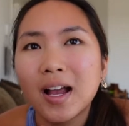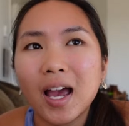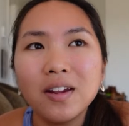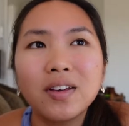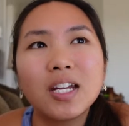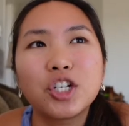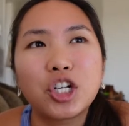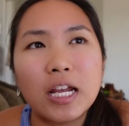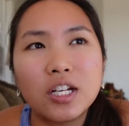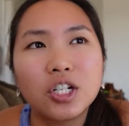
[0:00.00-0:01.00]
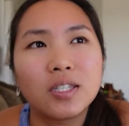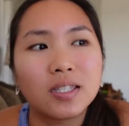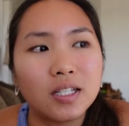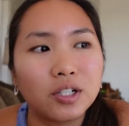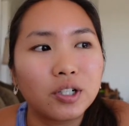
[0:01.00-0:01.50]
kind of get a change in
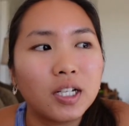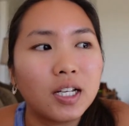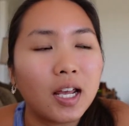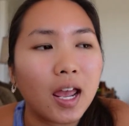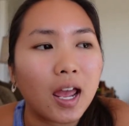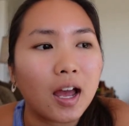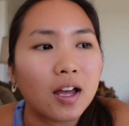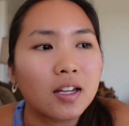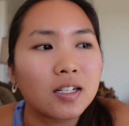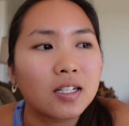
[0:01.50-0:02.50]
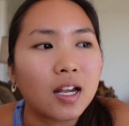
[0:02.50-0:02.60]
scenery and